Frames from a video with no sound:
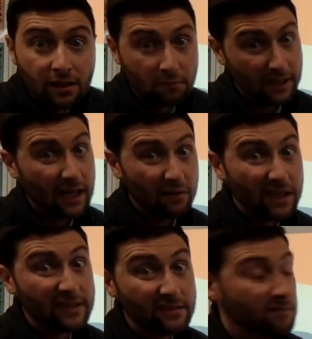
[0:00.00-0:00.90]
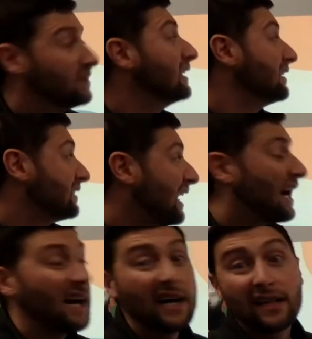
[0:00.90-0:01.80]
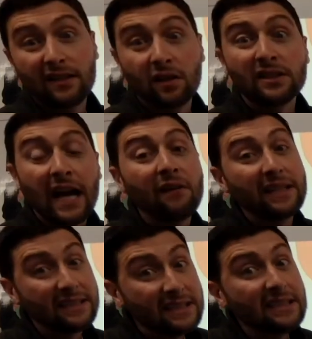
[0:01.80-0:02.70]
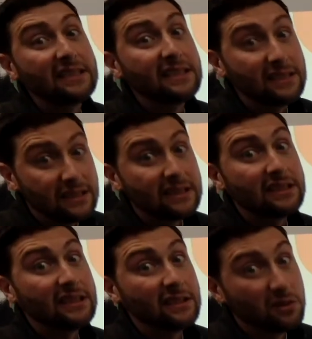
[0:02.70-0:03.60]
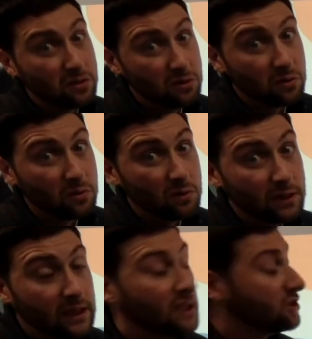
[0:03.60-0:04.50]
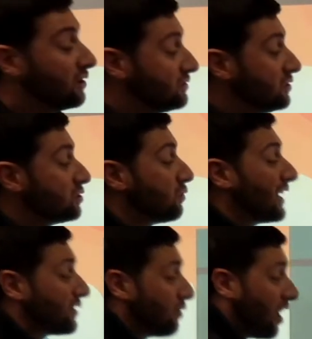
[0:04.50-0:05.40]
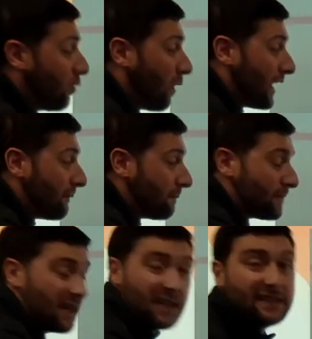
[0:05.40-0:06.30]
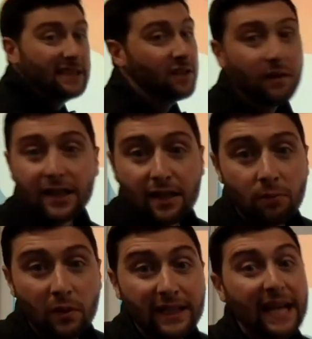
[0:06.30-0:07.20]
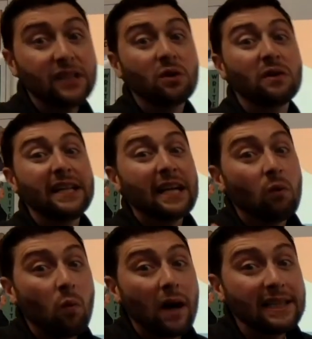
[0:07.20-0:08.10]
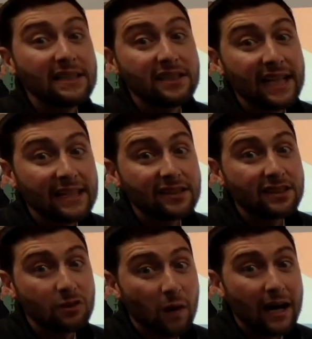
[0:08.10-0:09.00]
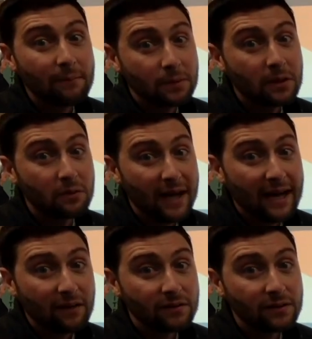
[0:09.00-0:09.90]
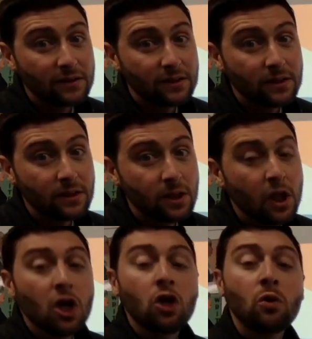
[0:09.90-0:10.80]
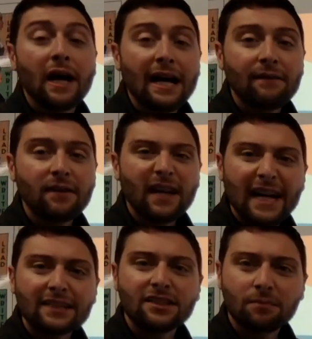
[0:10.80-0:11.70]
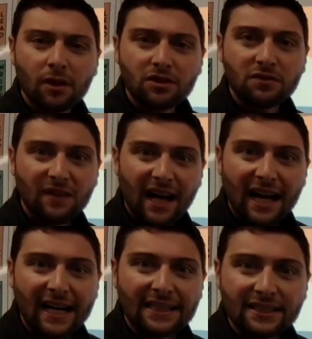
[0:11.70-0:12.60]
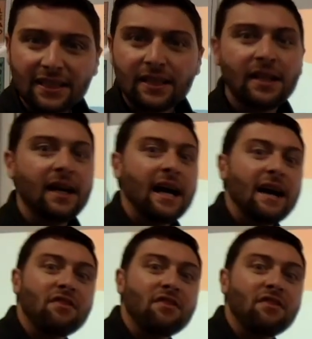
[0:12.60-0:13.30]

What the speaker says: but I read ta, or I read ti, ti, ti, ti, two. So if you swat the wrong one, you don't get a point, and you only get one chance to swat per round. Whoever has the most flies at